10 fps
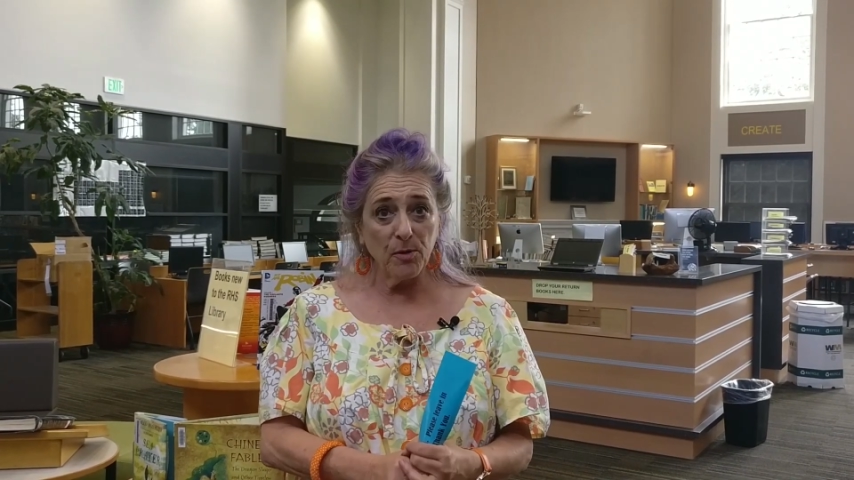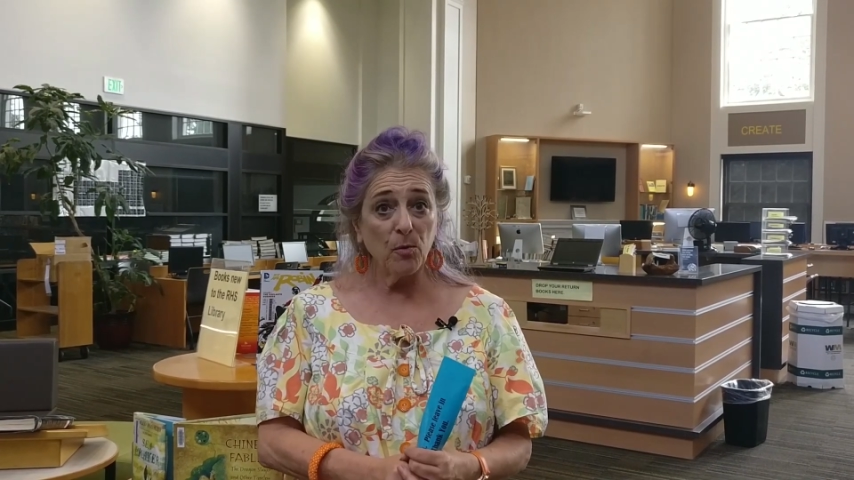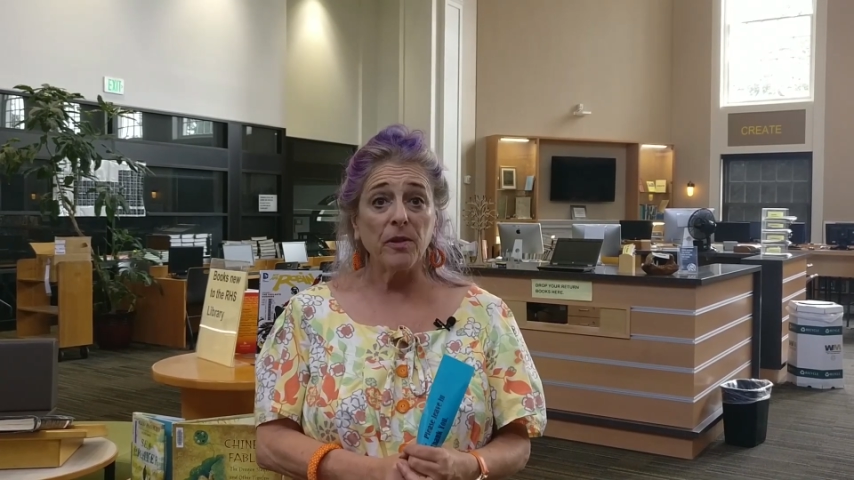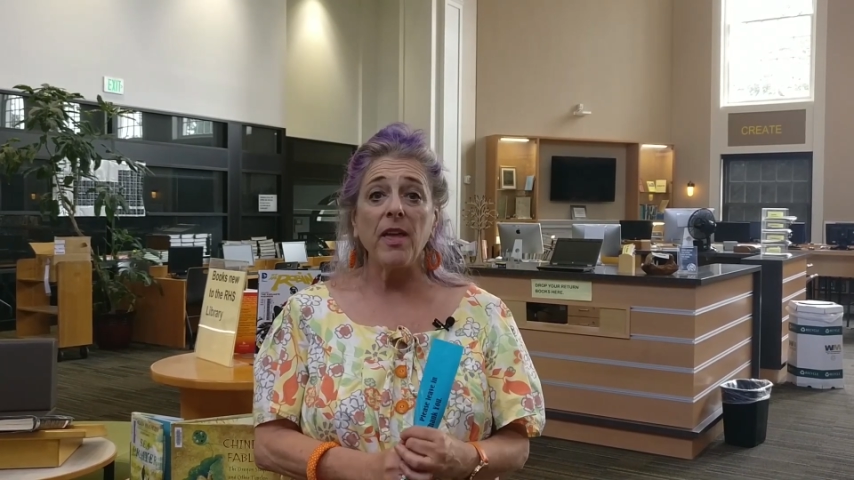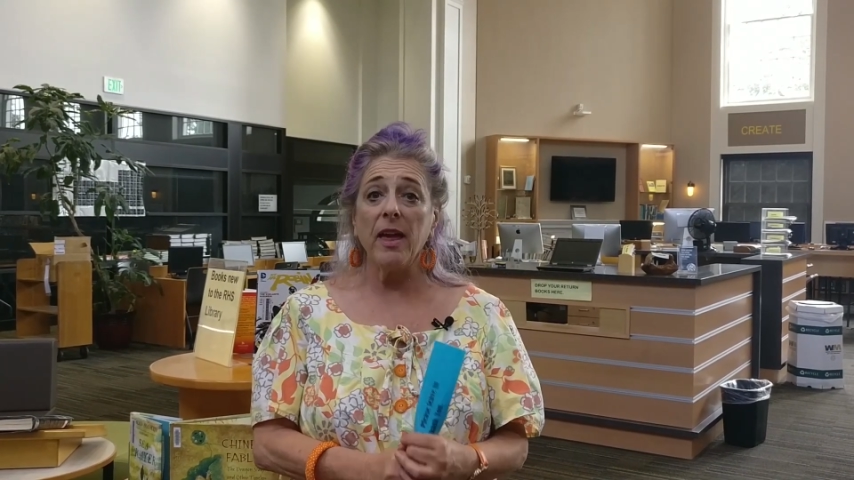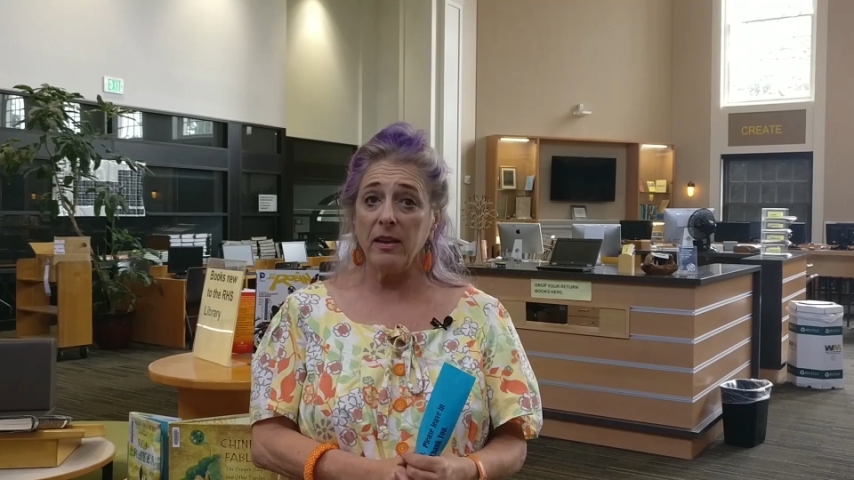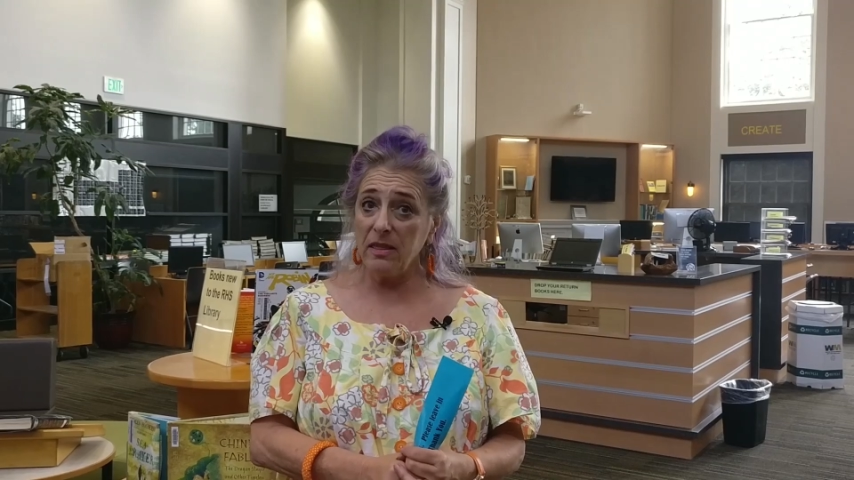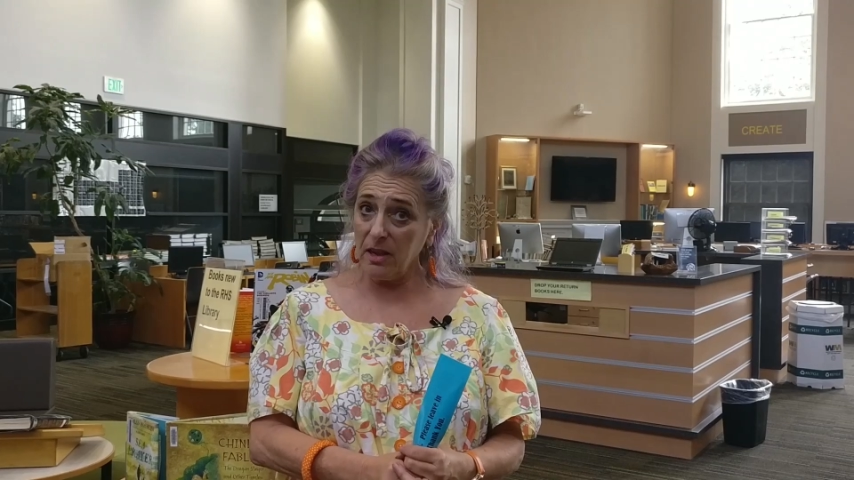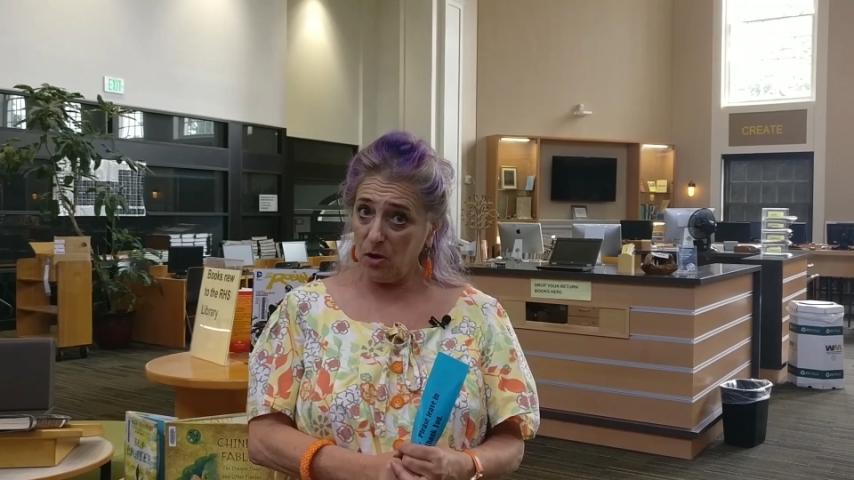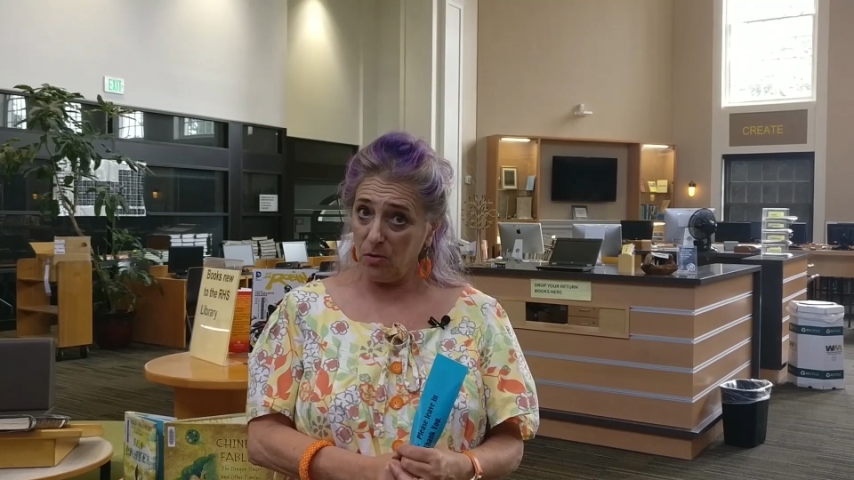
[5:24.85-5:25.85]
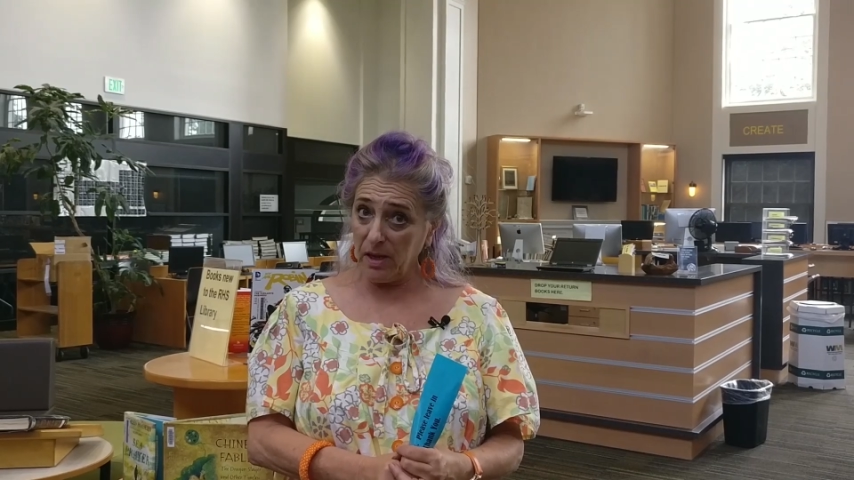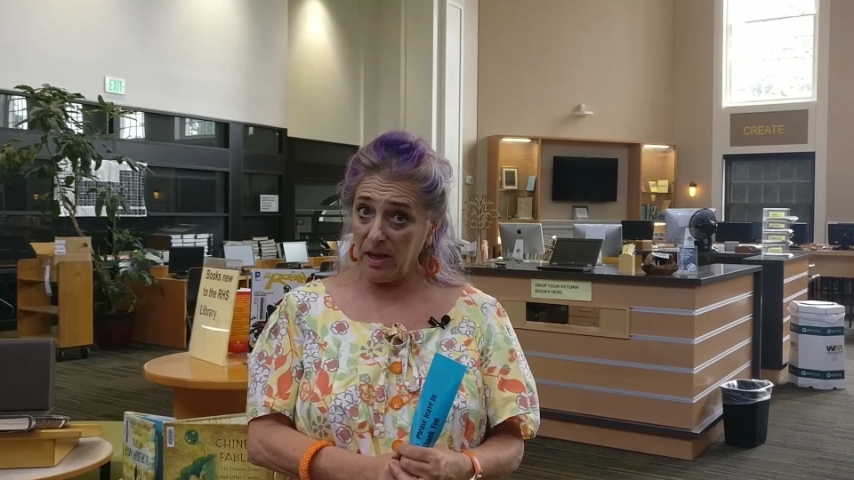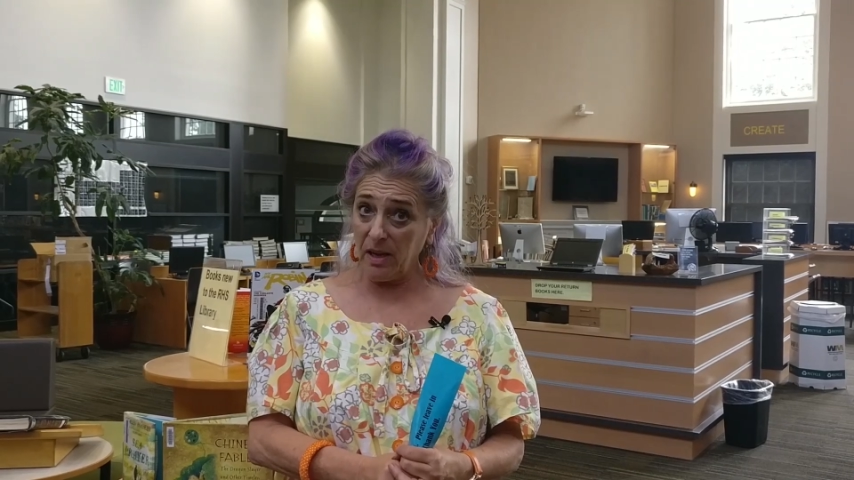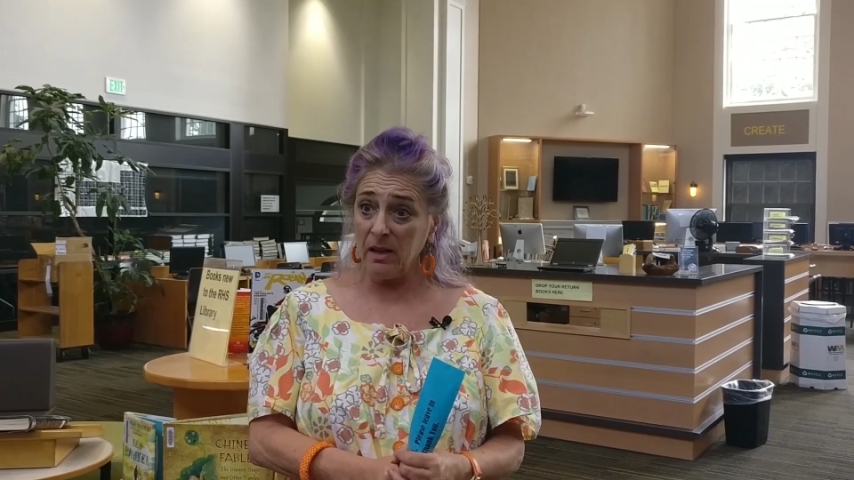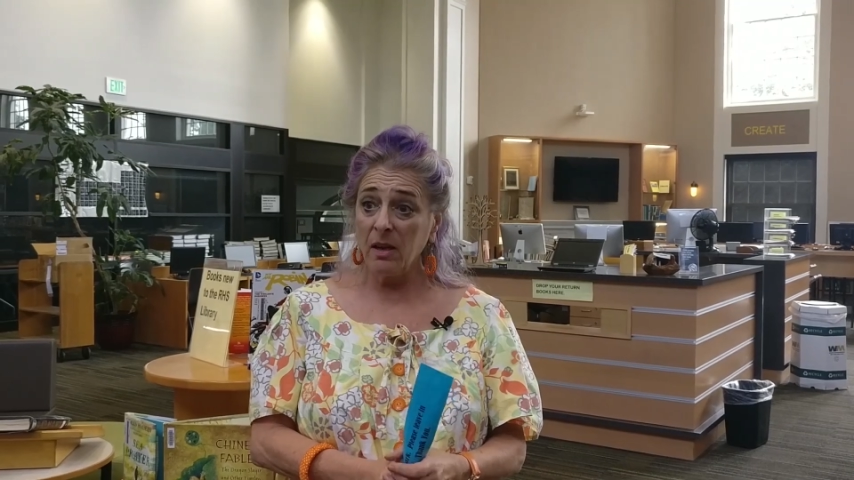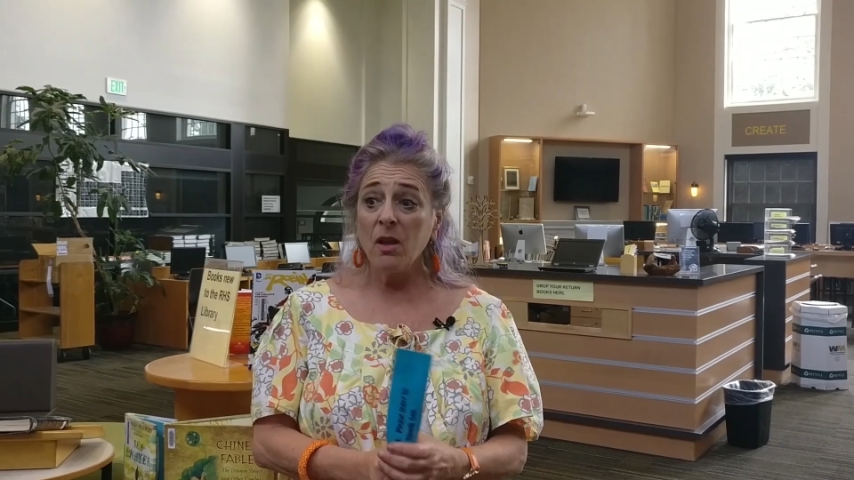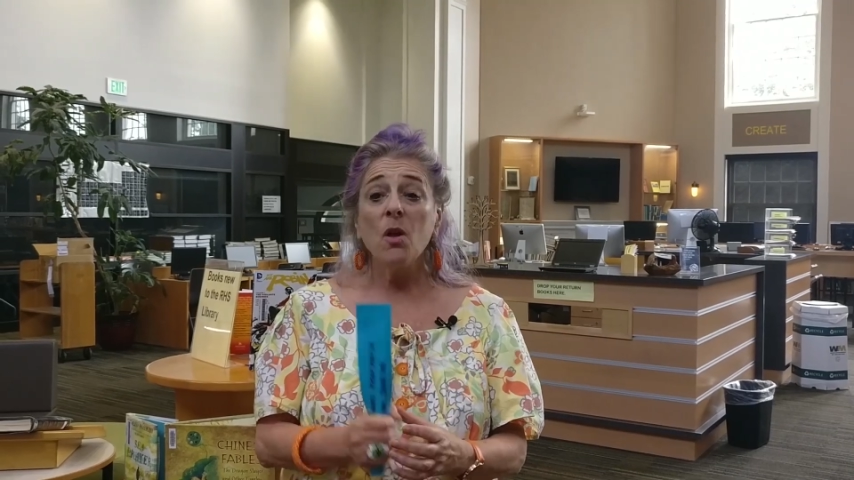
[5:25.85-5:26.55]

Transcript: you with anything you need.